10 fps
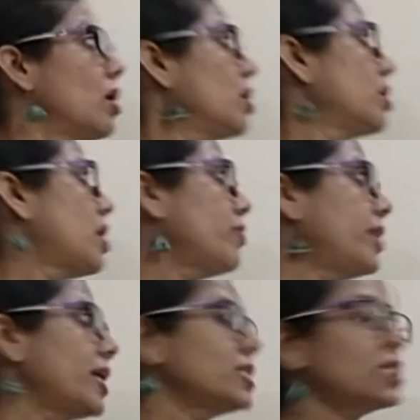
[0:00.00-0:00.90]
Now
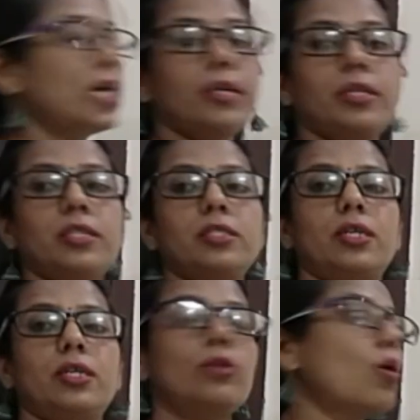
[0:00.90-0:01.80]
next
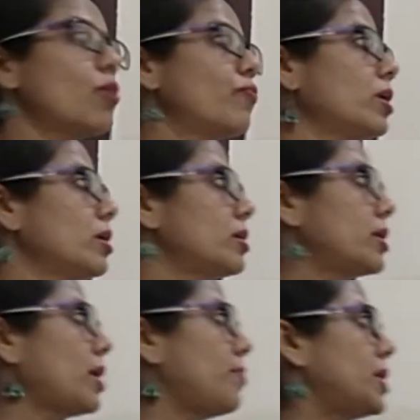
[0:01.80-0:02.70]
characteristic of a
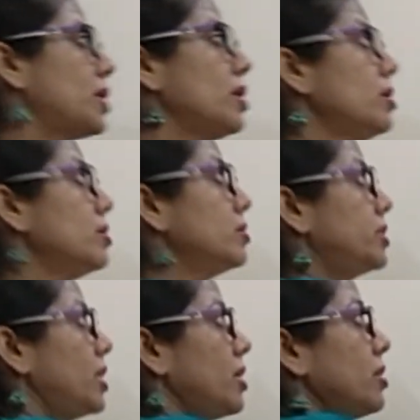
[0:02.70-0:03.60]
chemical
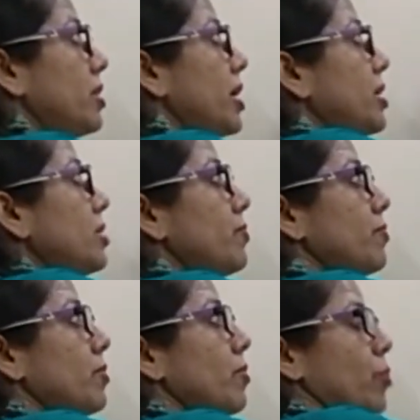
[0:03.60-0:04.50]
chain, that is
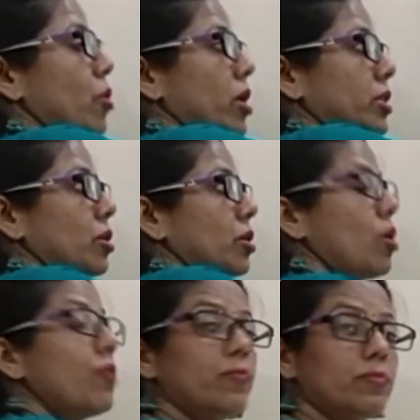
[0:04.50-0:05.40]
production
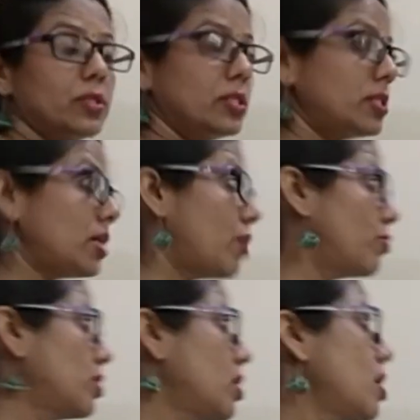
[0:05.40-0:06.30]
of sound.
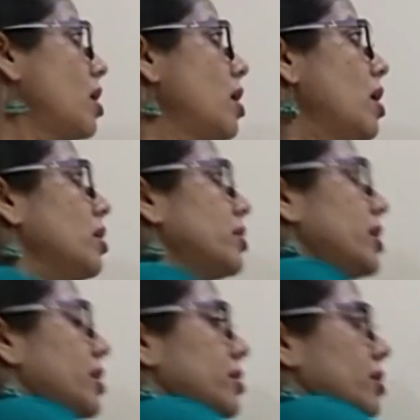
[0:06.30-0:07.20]

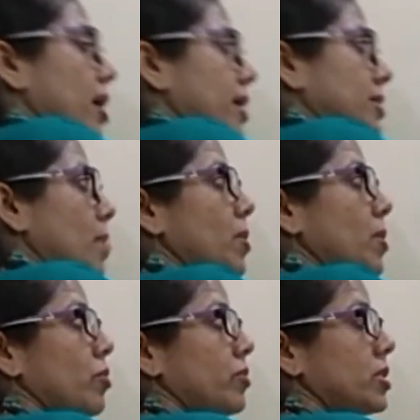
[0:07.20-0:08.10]
The example
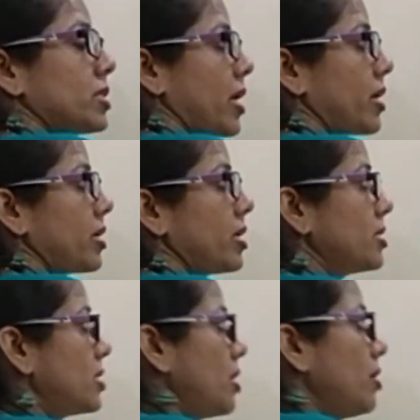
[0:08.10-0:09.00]
of this
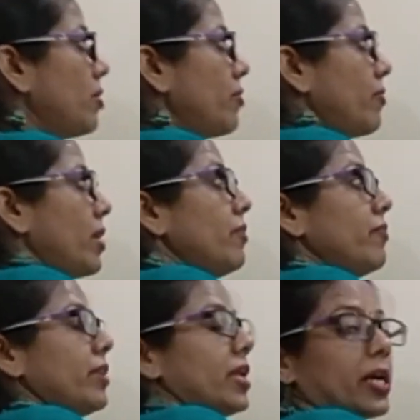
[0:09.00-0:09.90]
characteristic, when
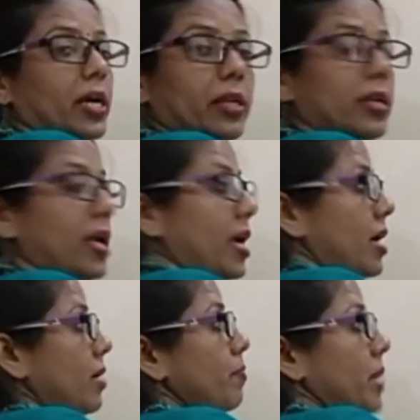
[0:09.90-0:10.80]
vinegar
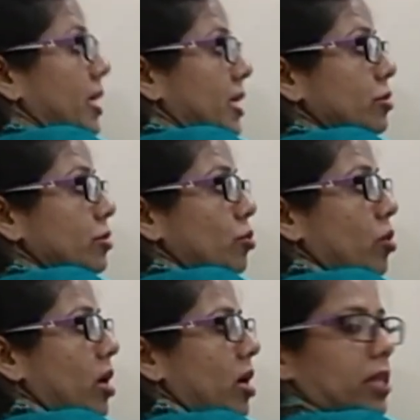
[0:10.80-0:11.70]
and baking
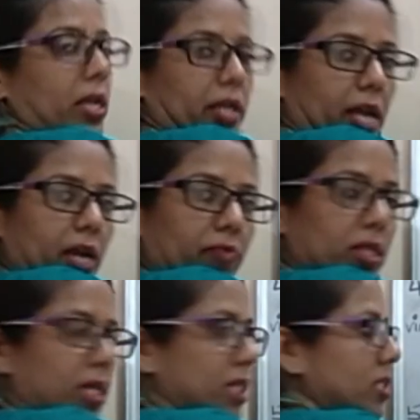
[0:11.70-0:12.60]
soda they react with
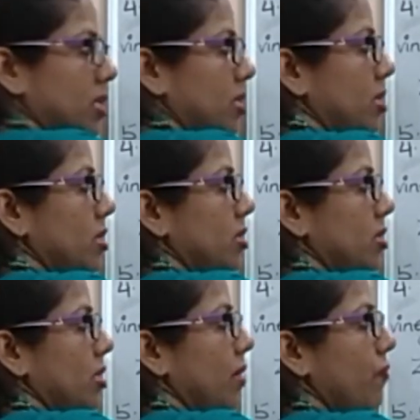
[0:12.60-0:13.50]
each other,
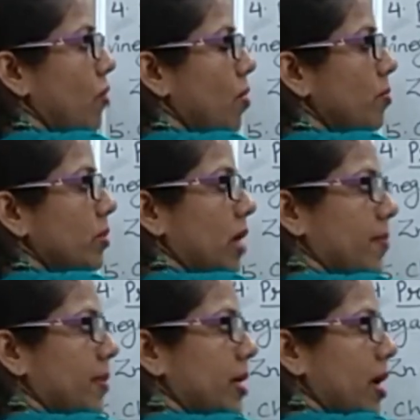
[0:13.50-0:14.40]
they form
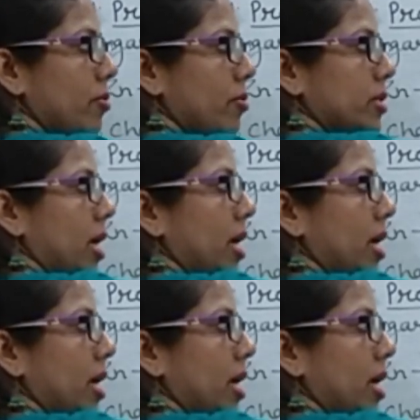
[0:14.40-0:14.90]
carbon dioxide